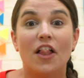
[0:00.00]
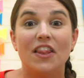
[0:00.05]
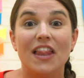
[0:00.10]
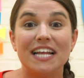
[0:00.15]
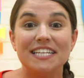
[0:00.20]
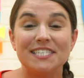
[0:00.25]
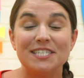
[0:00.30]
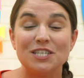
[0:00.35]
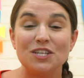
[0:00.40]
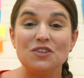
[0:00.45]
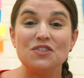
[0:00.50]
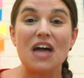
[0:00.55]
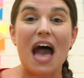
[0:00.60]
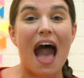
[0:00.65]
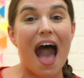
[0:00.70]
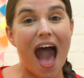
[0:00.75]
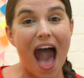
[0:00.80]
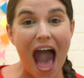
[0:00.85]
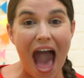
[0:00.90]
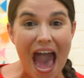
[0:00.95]
Let's do the
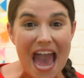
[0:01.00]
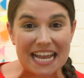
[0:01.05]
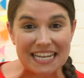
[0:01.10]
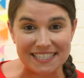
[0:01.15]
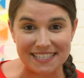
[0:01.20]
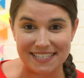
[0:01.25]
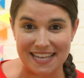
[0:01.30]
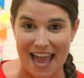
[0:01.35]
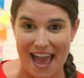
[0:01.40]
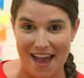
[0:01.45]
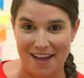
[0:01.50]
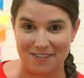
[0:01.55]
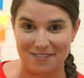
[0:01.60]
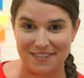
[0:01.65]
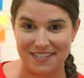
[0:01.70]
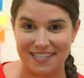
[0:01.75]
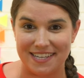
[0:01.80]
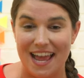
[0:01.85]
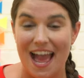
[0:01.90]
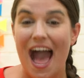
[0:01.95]
I
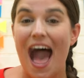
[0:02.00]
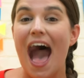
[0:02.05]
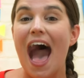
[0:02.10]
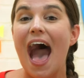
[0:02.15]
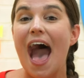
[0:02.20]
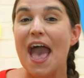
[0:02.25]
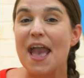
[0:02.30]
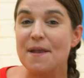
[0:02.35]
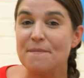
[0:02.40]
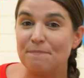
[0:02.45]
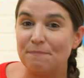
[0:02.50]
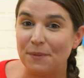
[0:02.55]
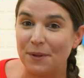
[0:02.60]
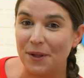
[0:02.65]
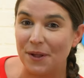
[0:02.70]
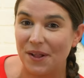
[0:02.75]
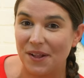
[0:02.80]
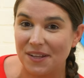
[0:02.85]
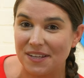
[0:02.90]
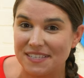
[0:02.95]
sound.
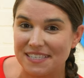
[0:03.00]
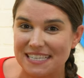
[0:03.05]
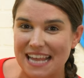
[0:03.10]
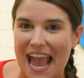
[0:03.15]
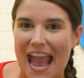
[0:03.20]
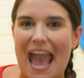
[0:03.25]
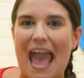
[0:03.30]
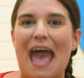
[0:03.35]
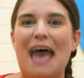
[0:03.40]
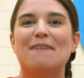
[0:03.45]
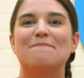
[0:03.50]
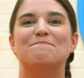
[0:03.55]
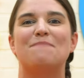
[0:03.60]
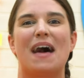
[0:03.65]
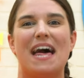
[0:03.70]
Eyeballs and